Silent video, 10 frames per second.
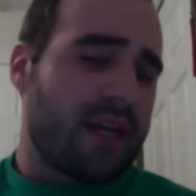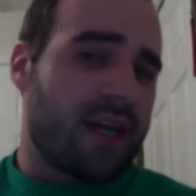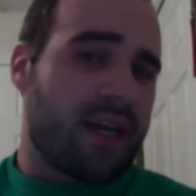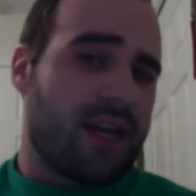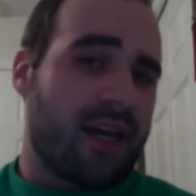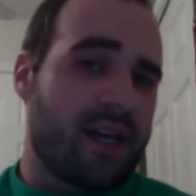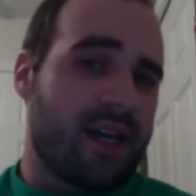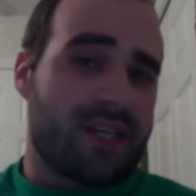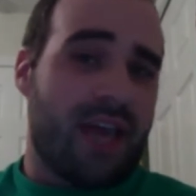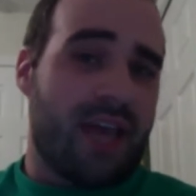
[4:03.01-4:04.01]
It kind of
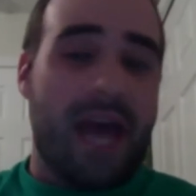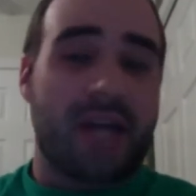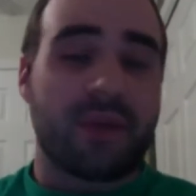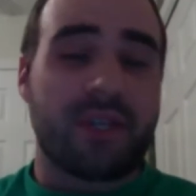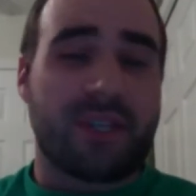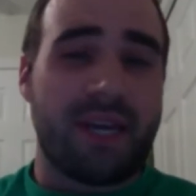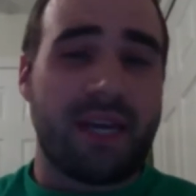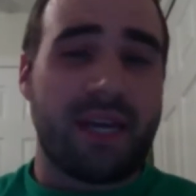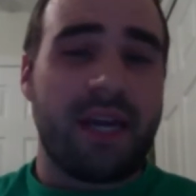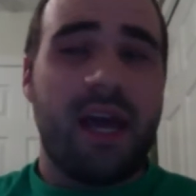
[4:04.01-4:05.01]
just came naturally to
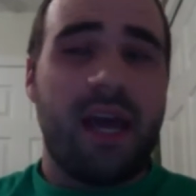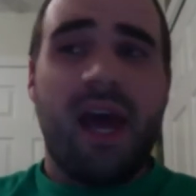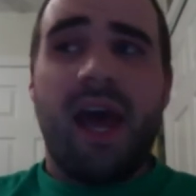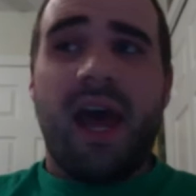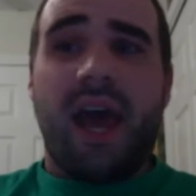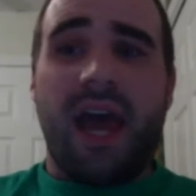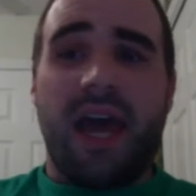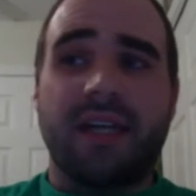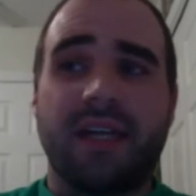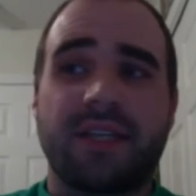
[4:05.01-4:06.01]
me.
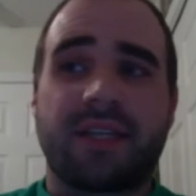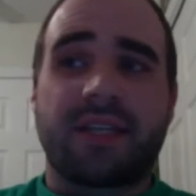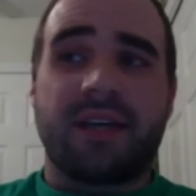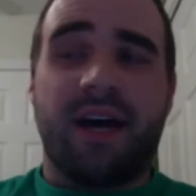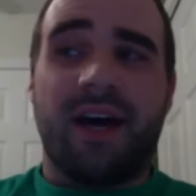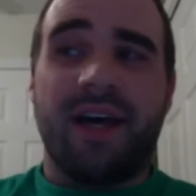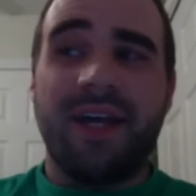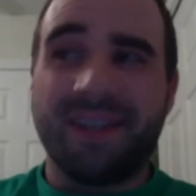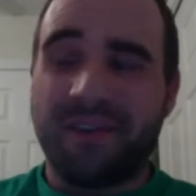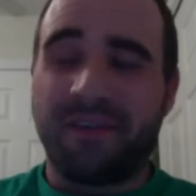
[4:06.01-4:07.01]
And
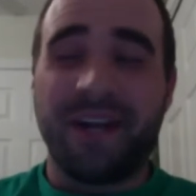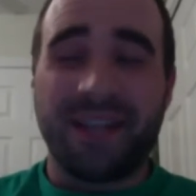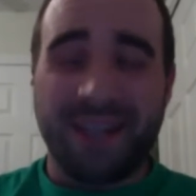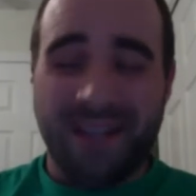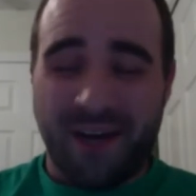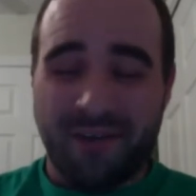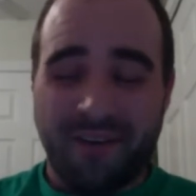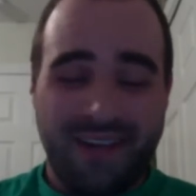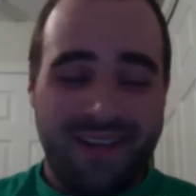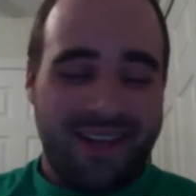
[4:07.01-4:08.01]
funny enough,
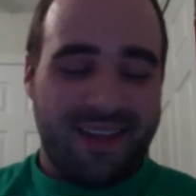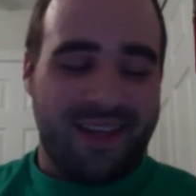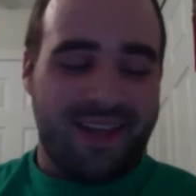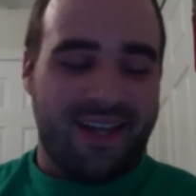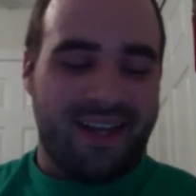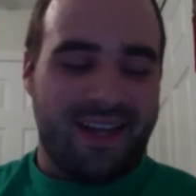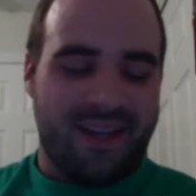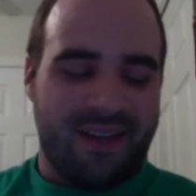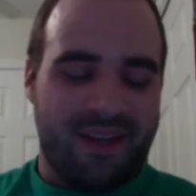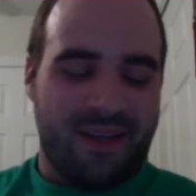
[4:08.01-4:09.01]
the
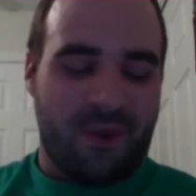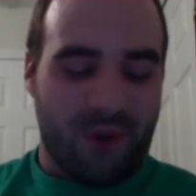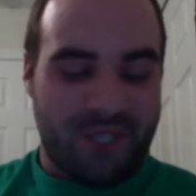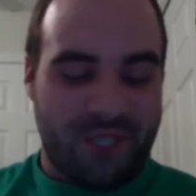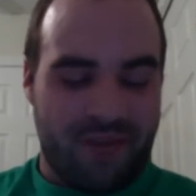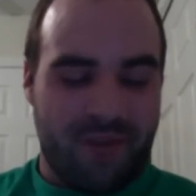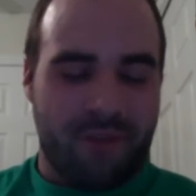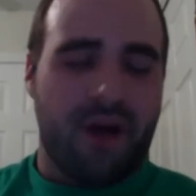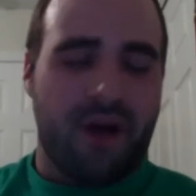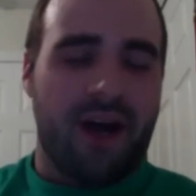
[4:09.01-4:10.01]
origin of the
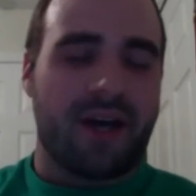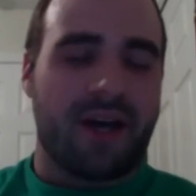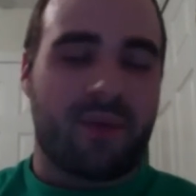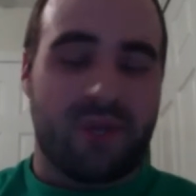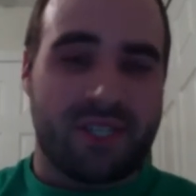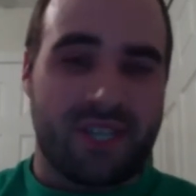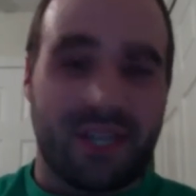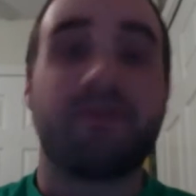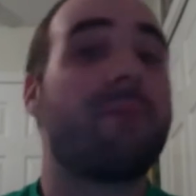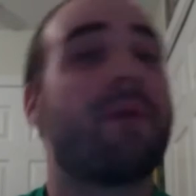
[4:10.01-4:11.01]
blog was
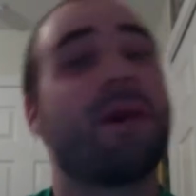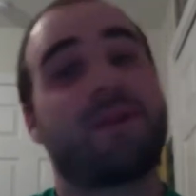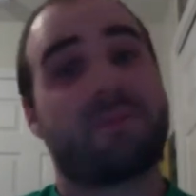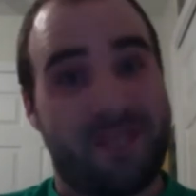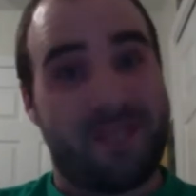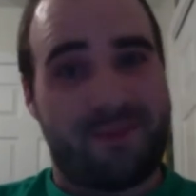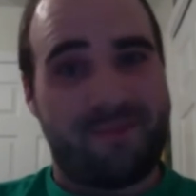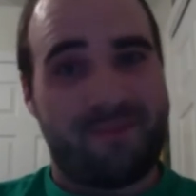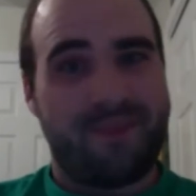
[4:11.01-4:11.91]
in my parents' basement.